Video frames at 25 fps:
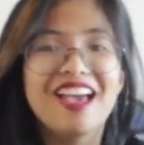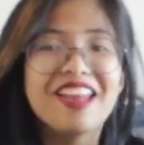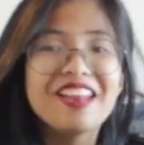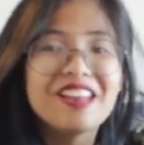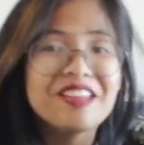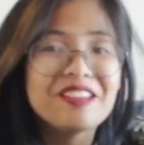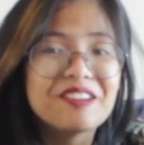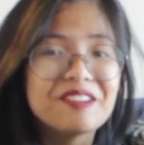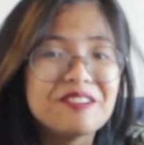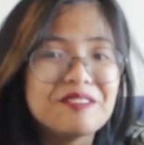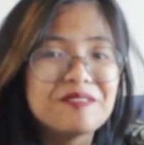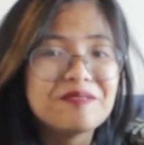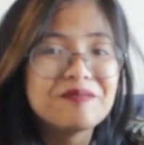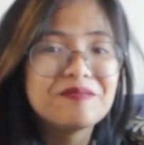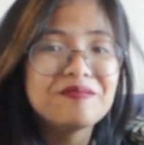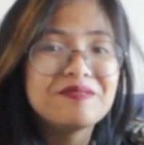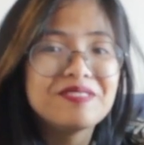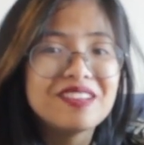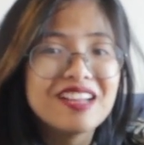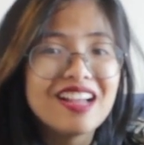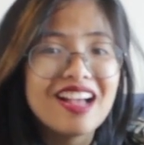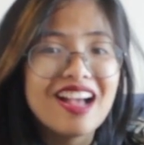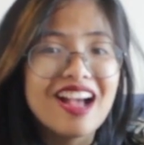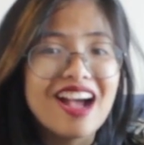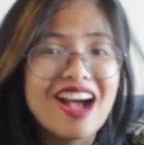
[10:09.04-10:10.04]
Anywho,
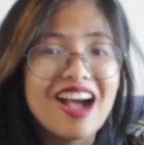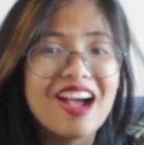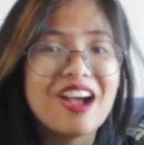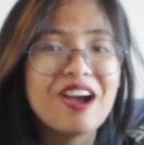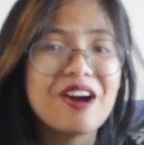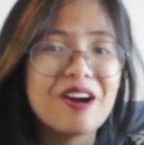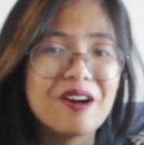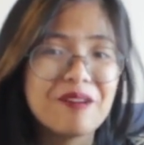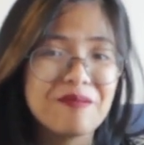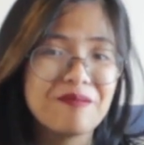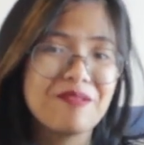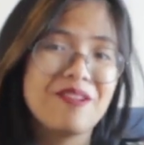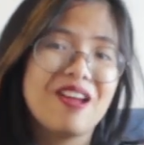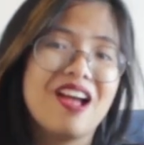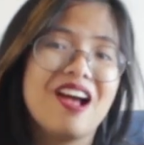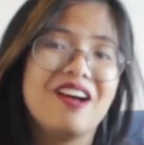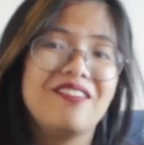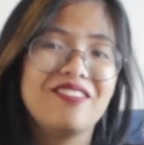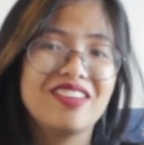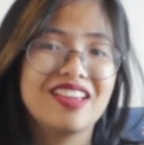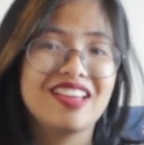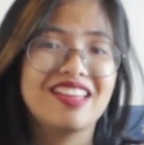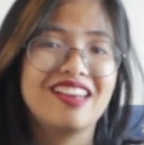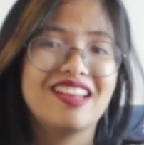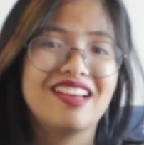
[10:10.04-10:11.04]
I hope you're
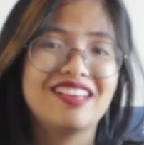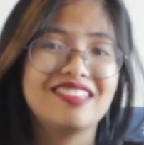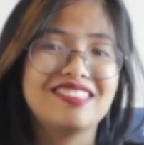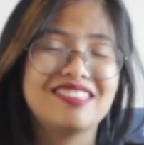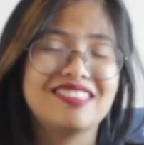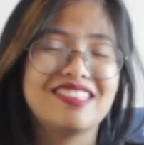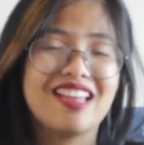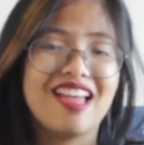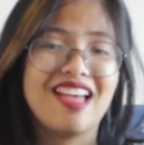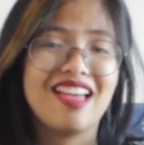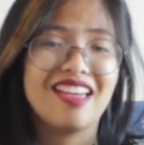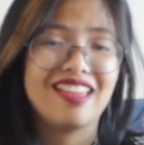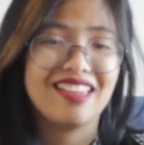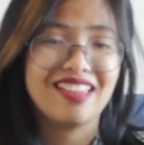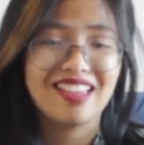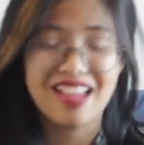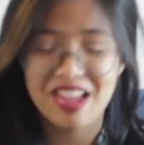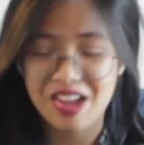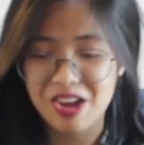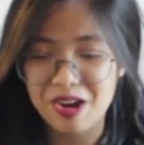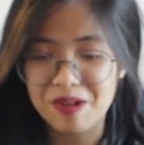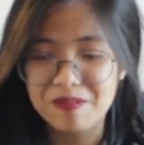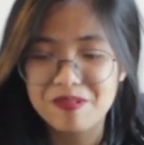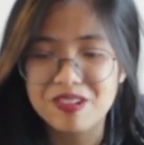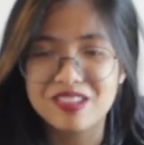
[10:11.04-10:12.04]
having a nice day. I
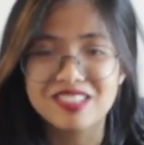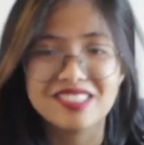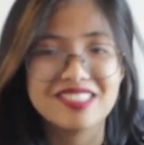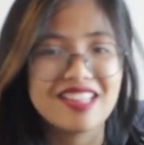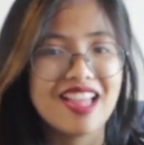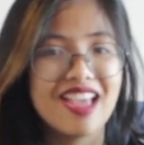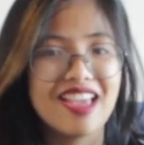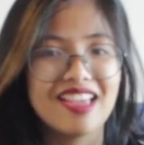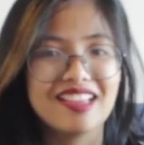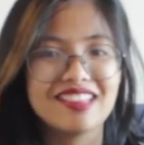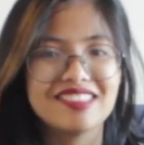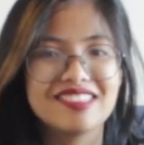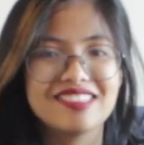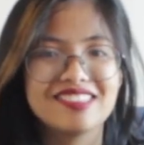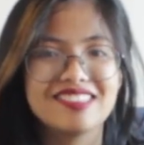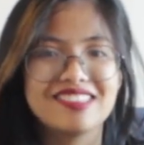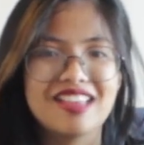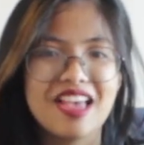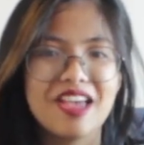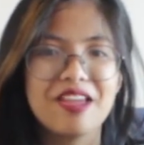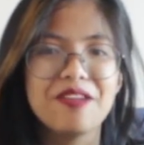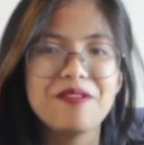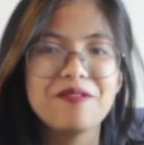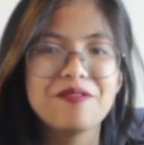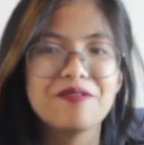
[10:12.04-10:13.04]
hope you're staying
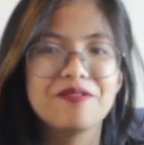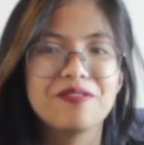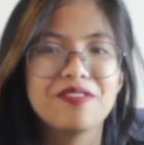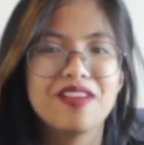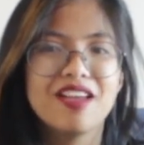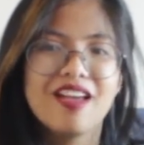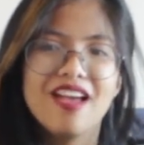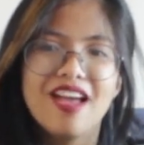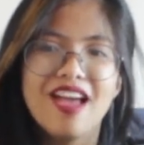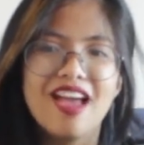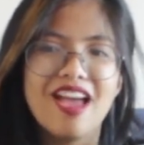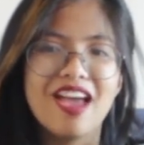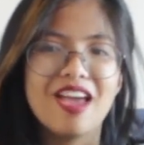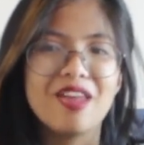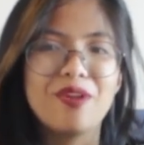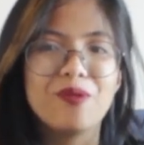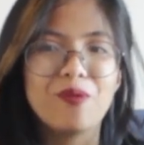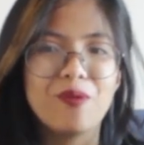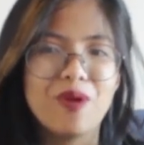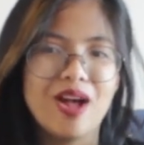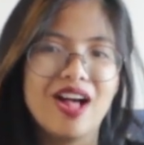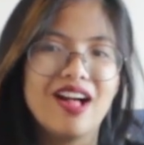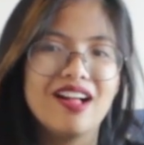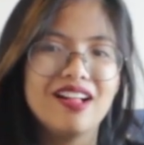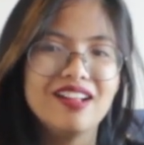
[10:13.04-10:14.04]
safe and
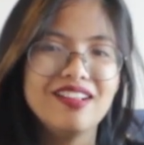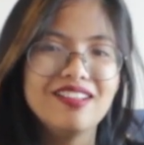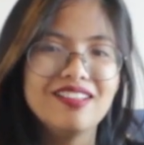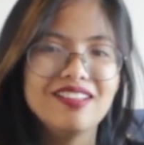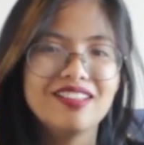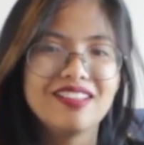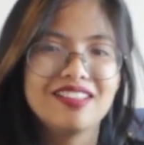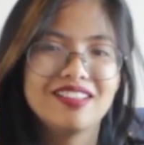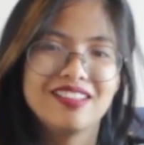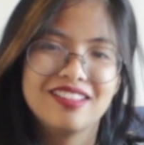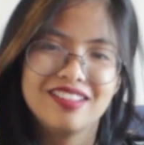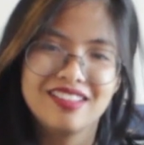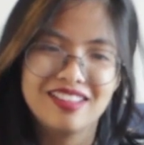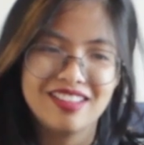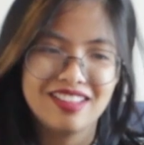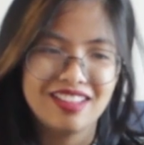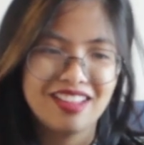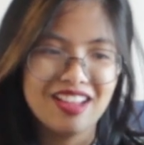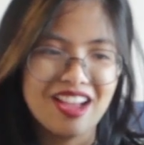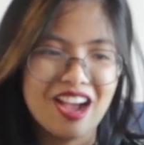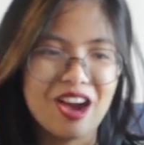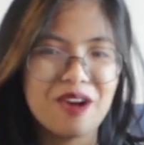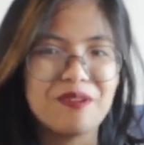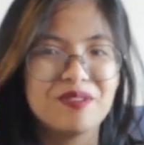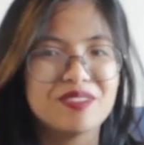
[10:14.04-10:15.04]
well.
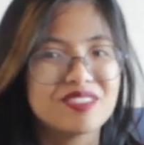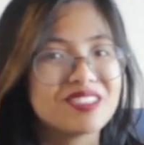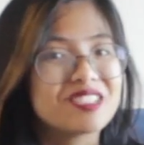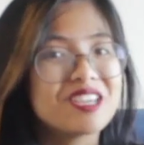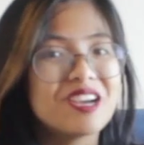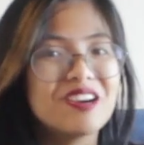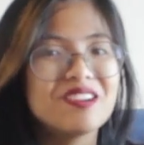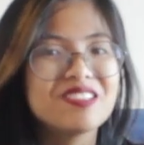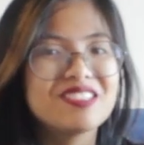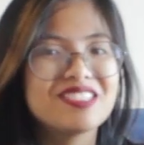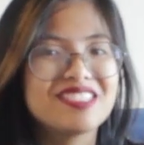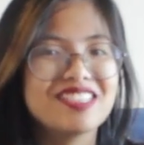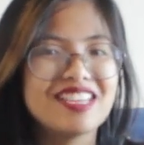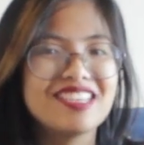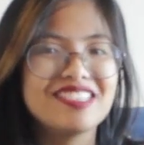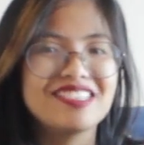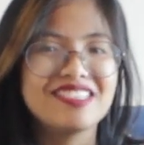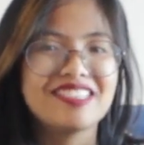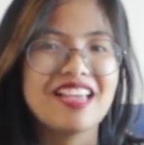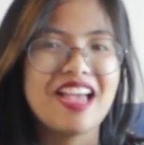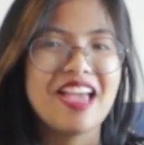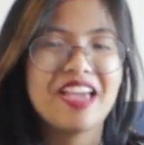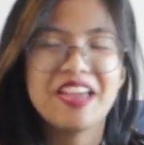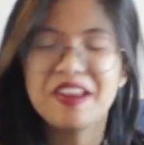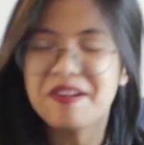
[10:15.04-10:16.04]
I was going to say
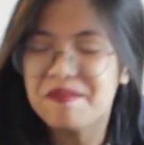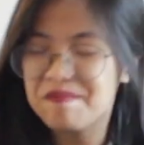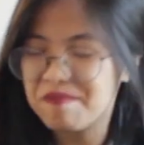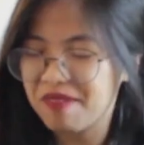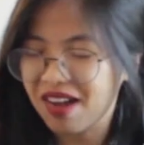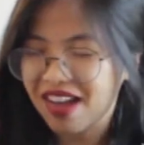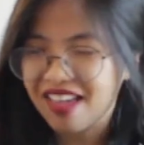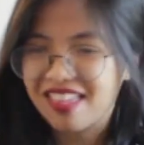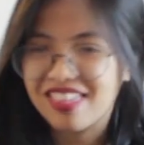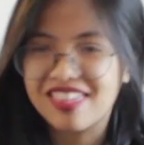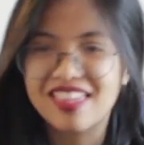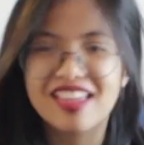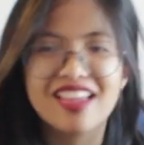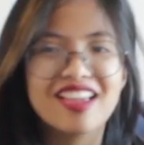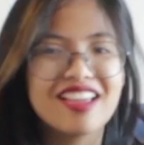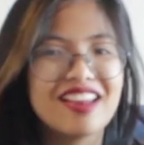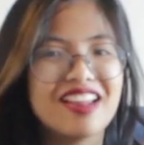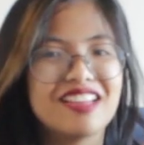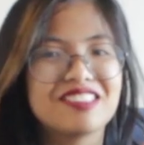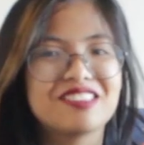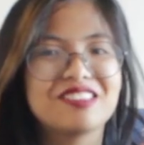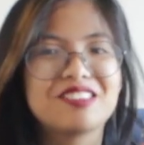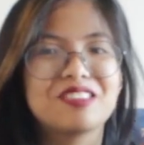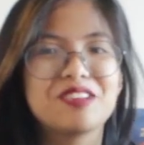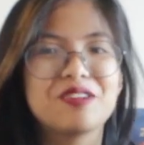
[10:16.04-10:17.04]
sane, but I think
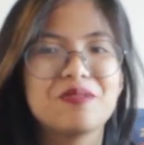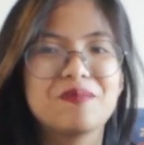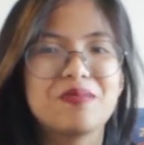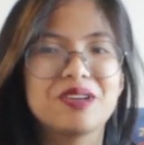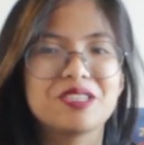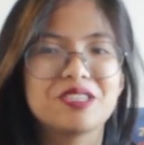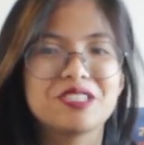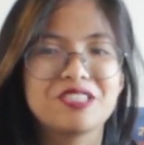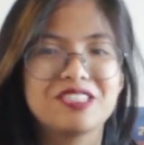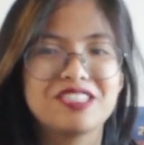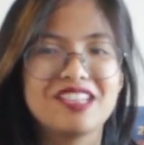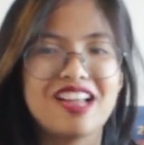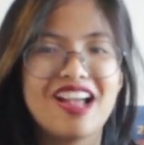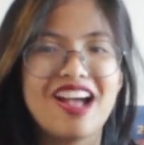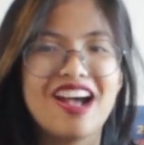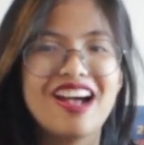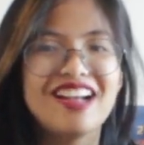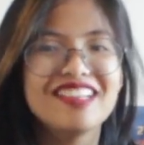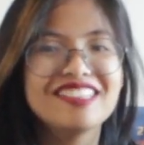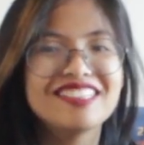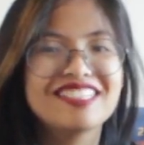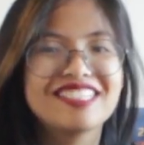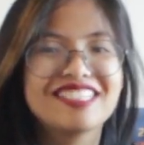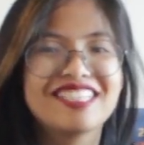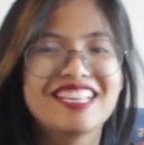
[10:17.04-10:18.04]
that's too much to
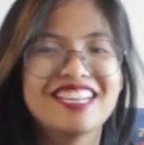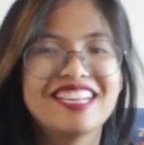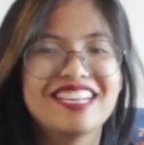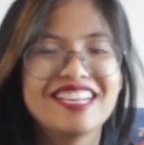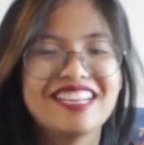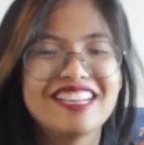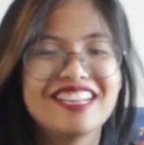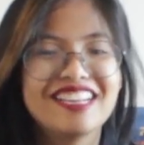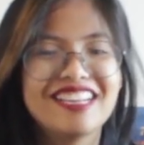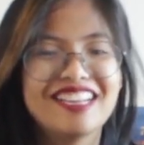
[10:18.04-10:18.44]
ask.